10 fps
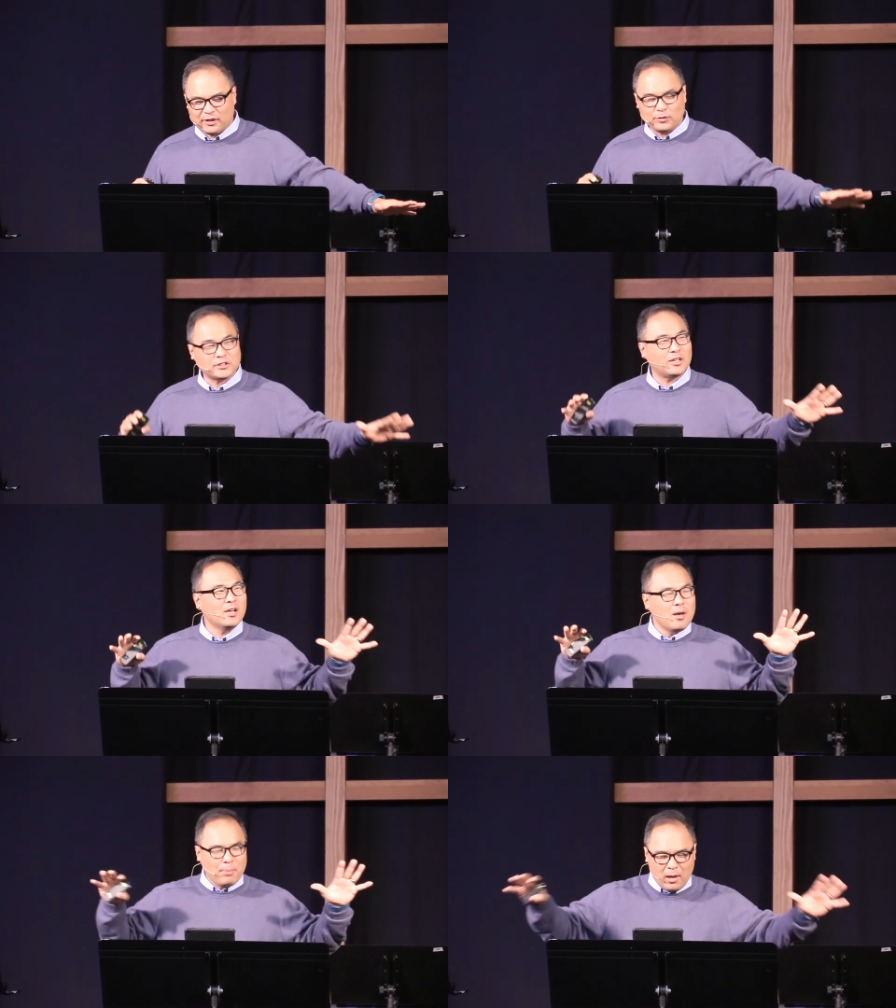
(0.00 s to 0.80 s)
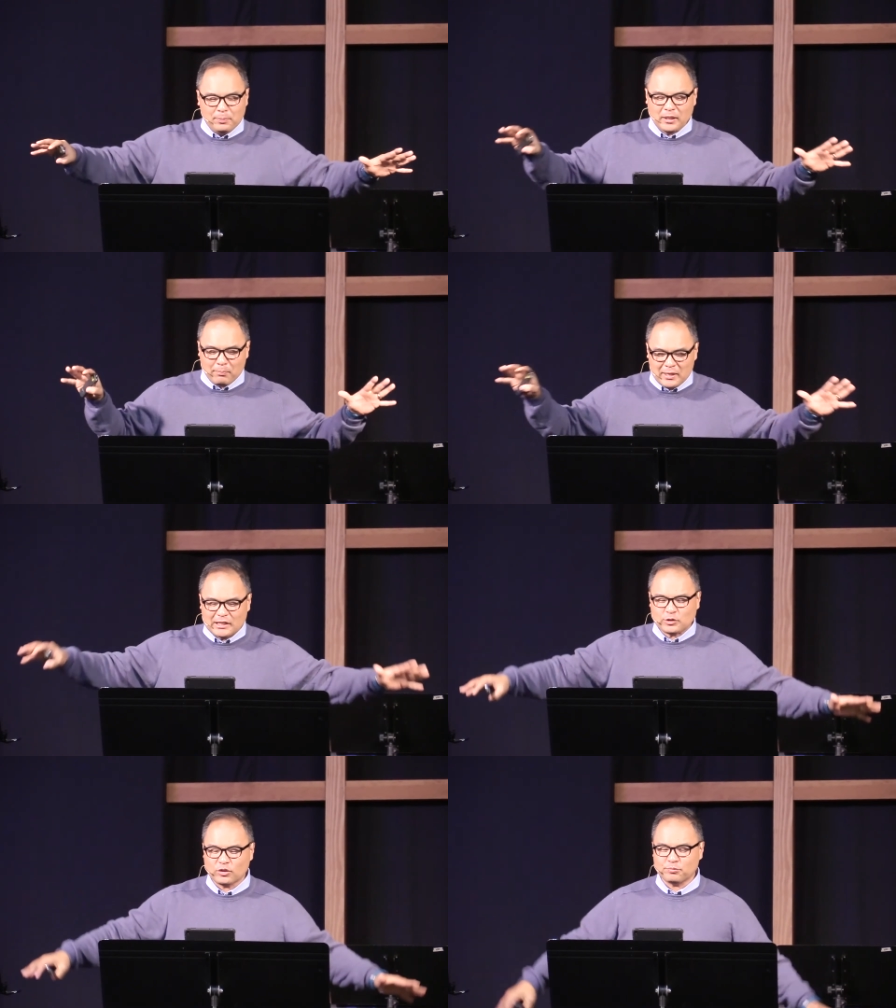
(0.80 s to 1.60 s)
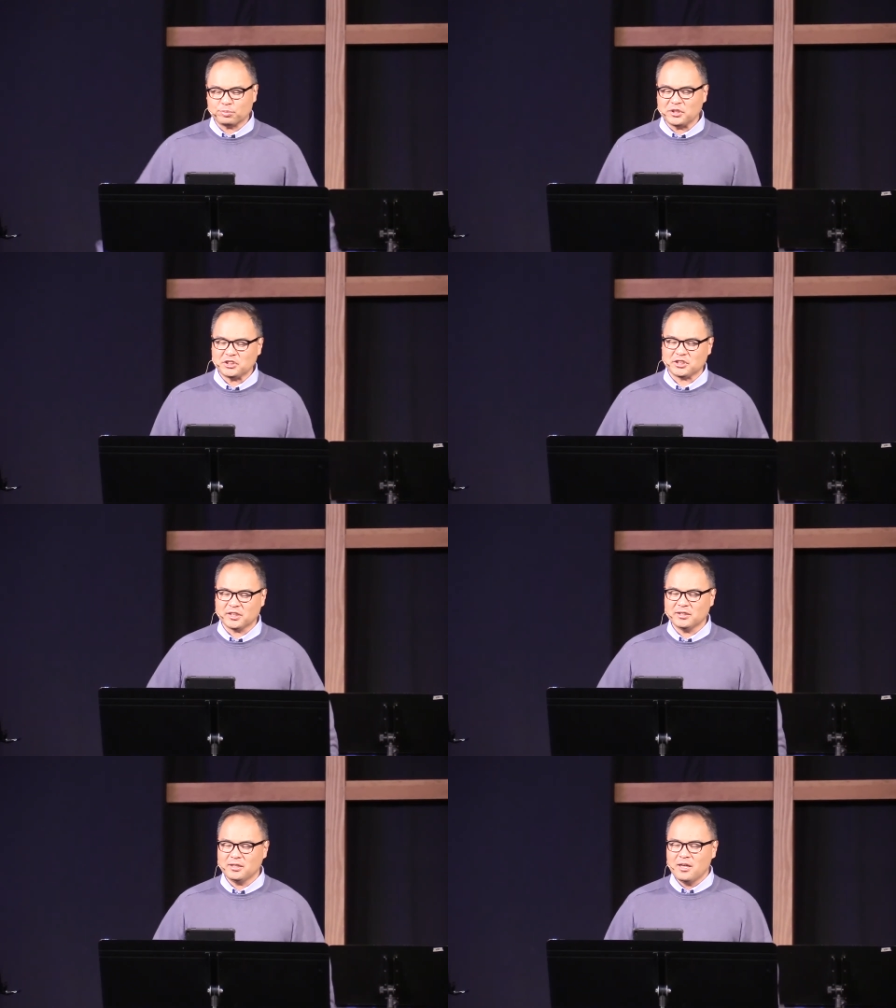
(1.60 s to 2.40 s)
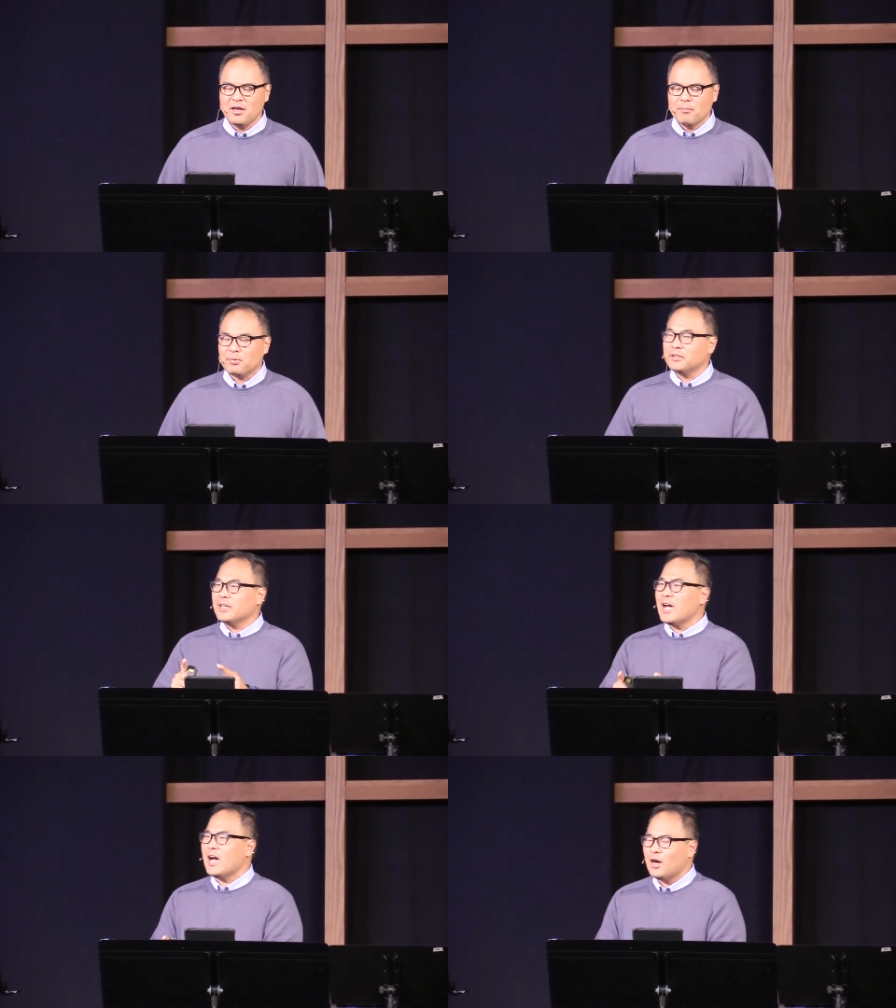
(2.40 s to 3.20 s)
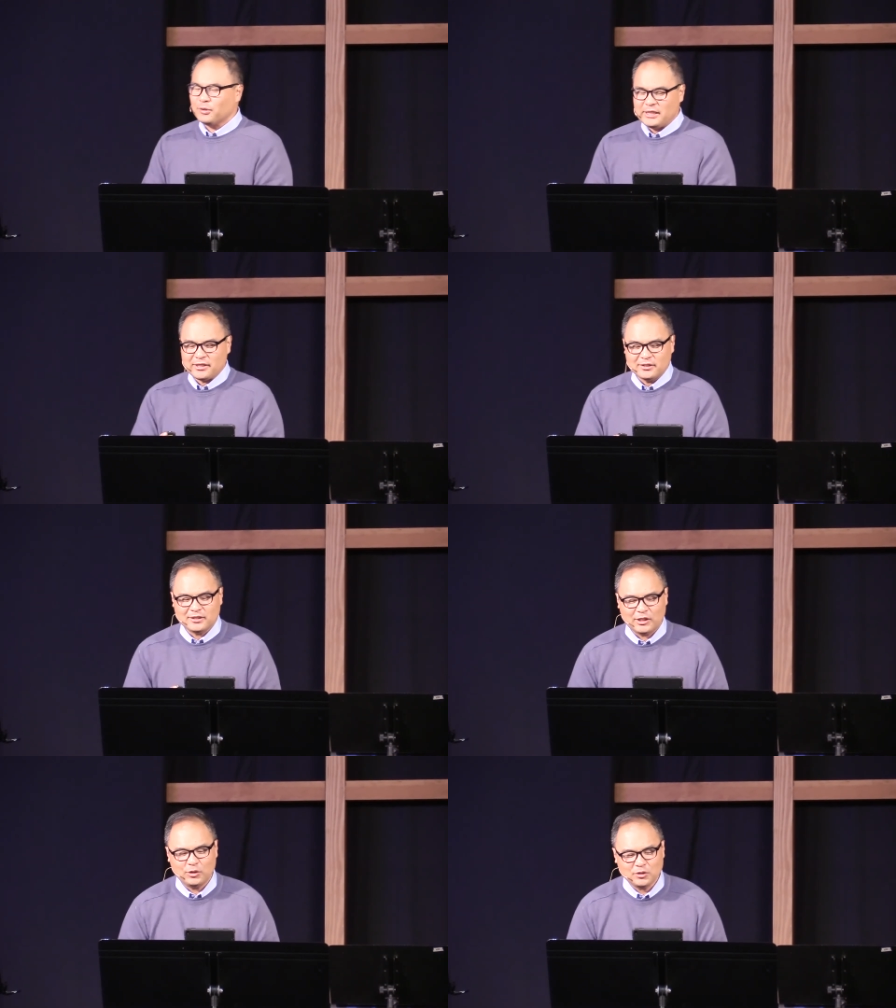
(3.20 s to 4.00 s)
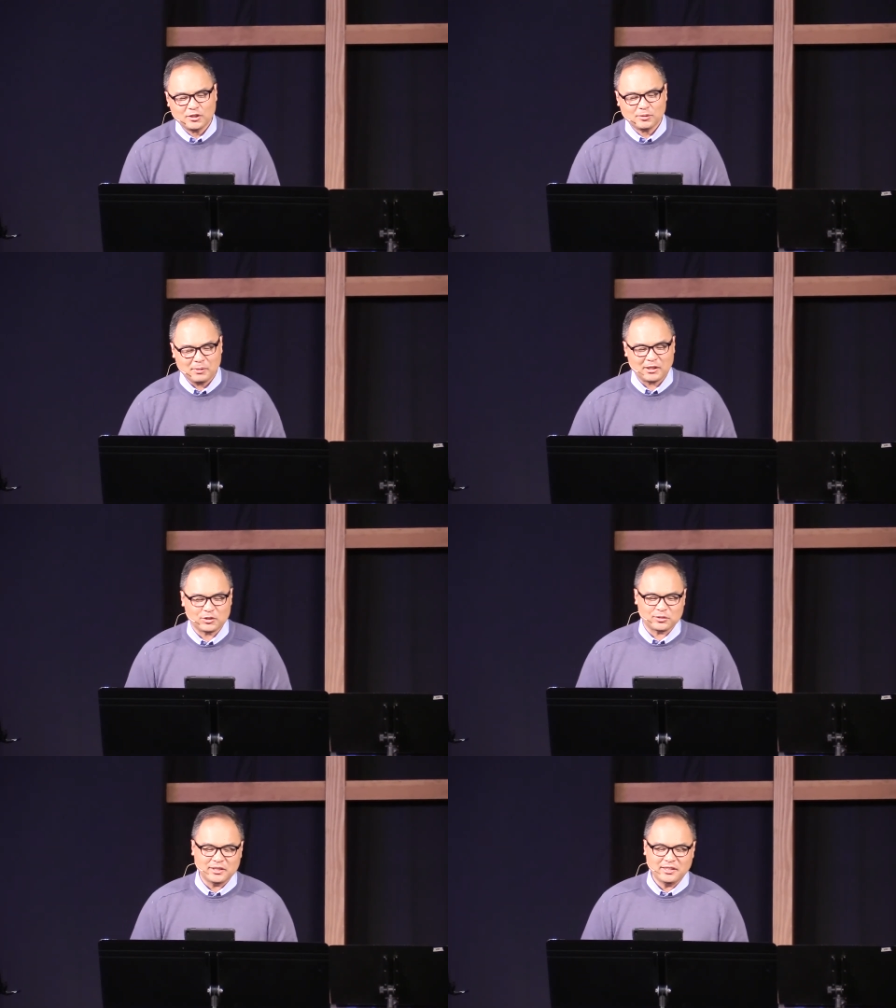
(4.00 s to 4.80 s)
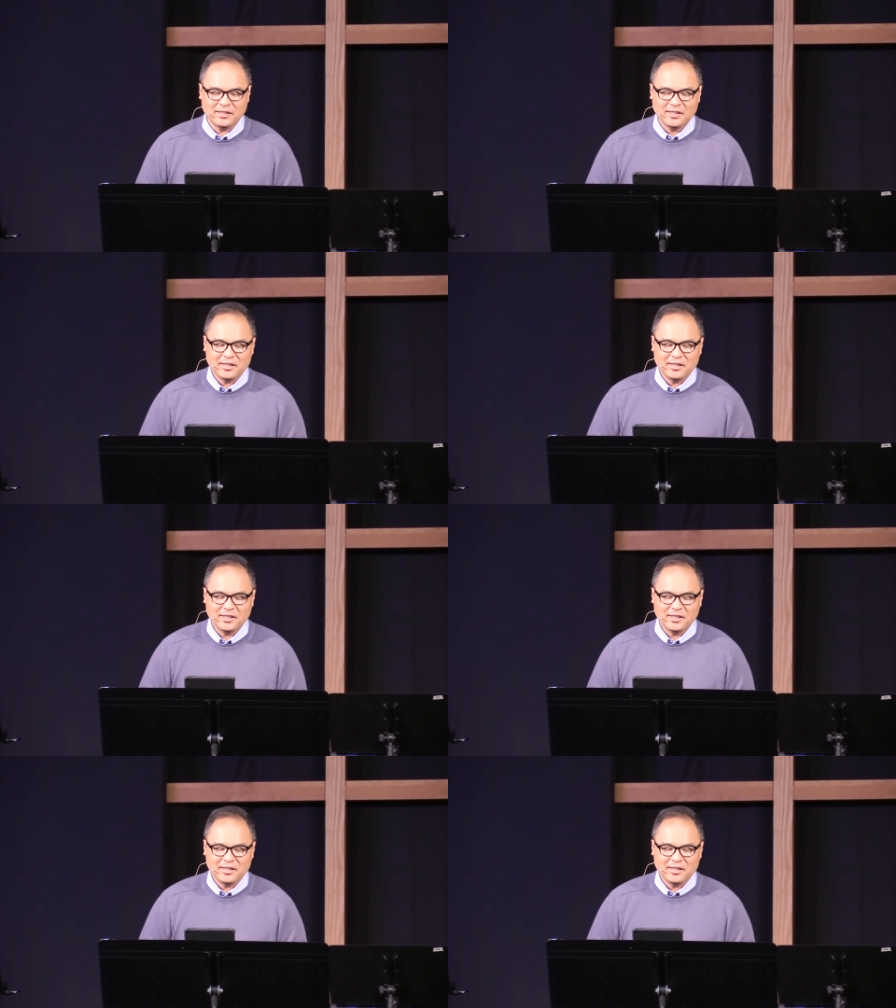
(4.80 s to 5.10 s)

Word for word: It was a public ministry of preaching, but now he continues his ministry.